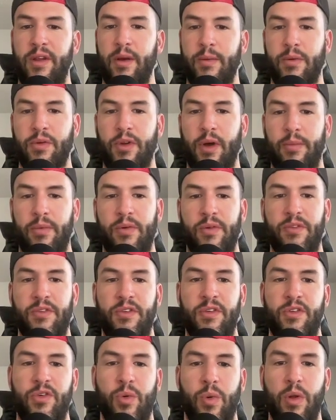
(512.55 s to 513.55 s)

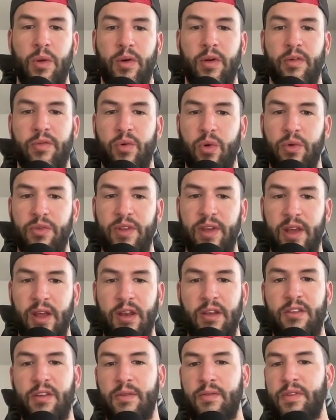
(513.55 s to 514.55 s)
double-doubles, twenty-one and fourteen,
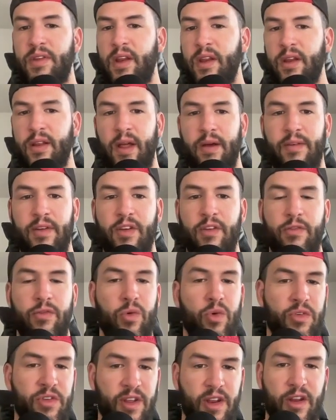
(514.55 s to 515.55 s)
seventeen and eleven,
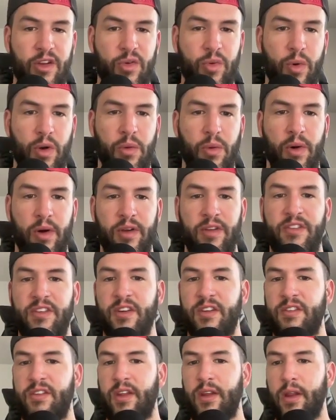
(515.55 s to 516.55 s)
fourteen and twenty-one,
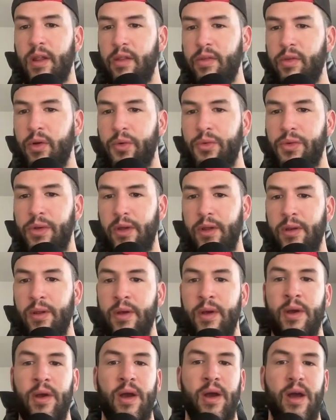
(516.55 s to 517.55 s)
sixteen and thirteen.
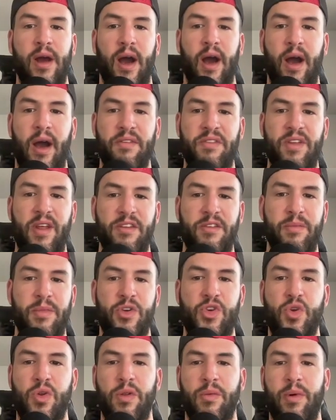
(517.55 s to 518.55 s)
Uh, obviously, hasn't been
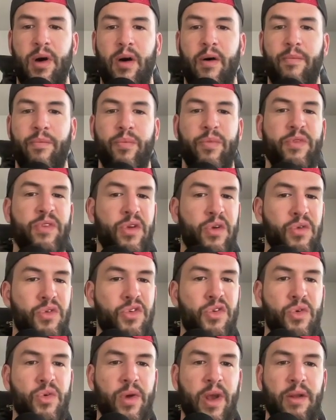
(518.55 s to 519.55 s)
shooting the ball too,
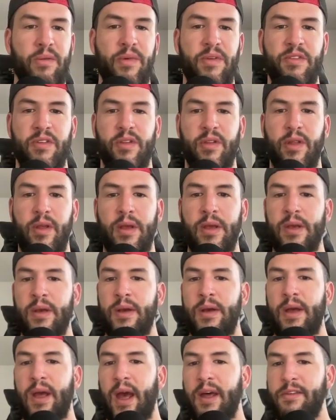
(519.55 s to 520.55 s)
too great recently.
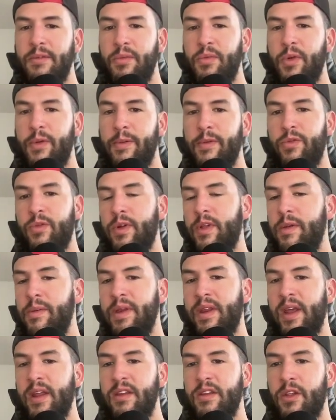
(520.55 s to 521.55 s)
Hasn't really, really been
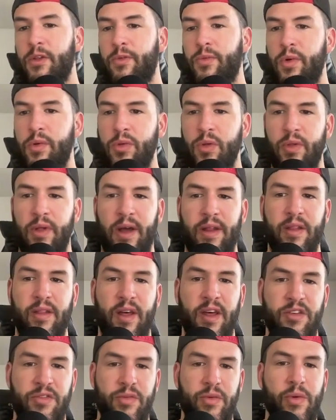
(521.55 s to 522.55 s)
getting to the free throw line the
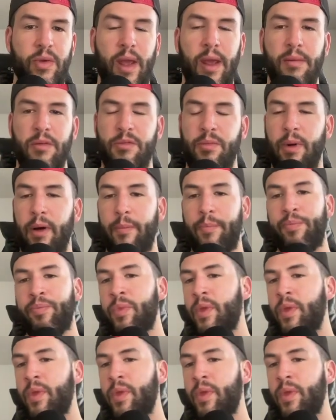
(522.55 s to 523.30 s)
last few games, but